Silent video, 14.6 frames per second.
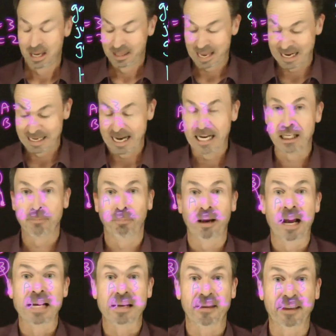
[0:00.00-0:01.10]
They need to
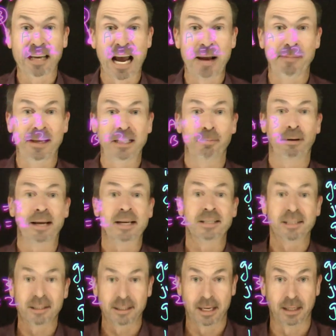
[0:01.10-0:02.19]
play another game. They need to play a
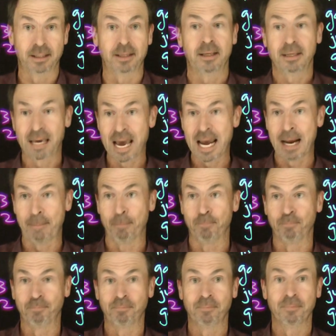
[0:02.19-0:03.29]
sixth game.
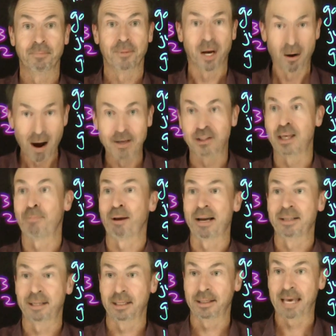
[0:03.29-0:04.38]
All right, so they play a
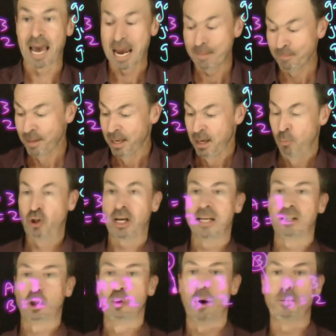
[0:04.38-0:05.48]
sixth game, which
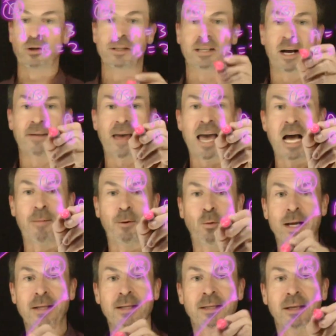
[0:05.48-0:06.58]
gives two options: either Albert
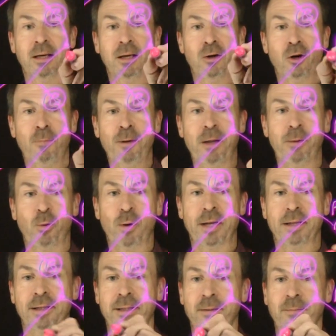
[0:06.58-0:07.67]
wins or Bilbo
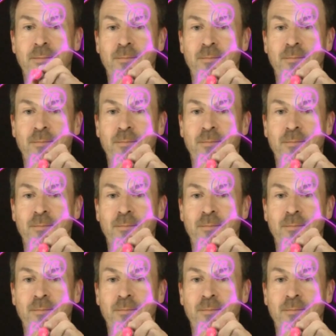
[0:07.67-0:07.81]
wins.